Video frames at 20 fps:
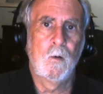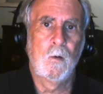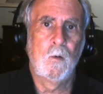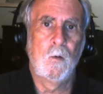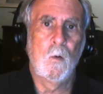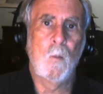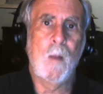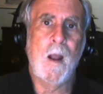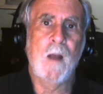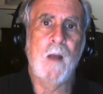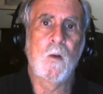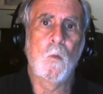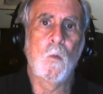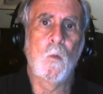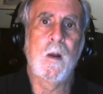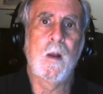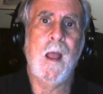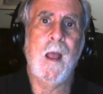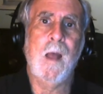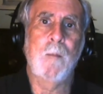no matter
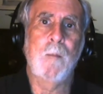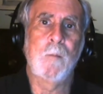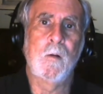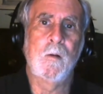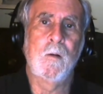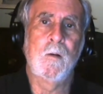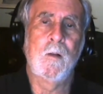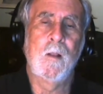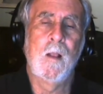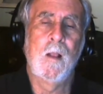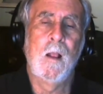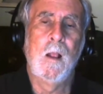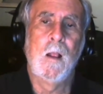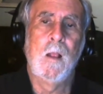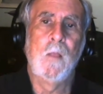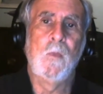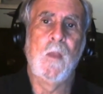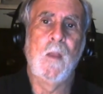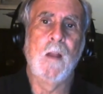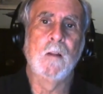what happened.
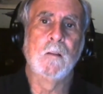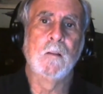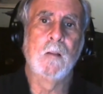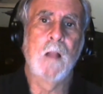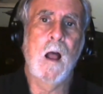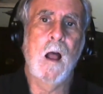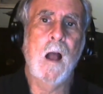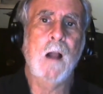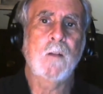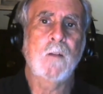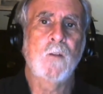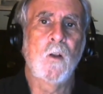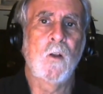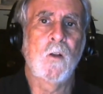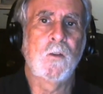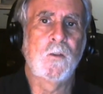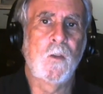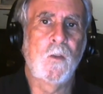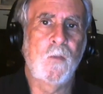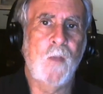They locked
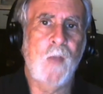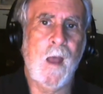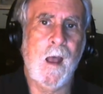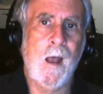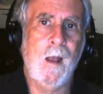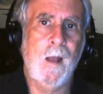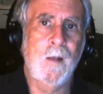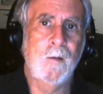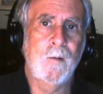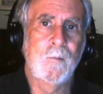onto that.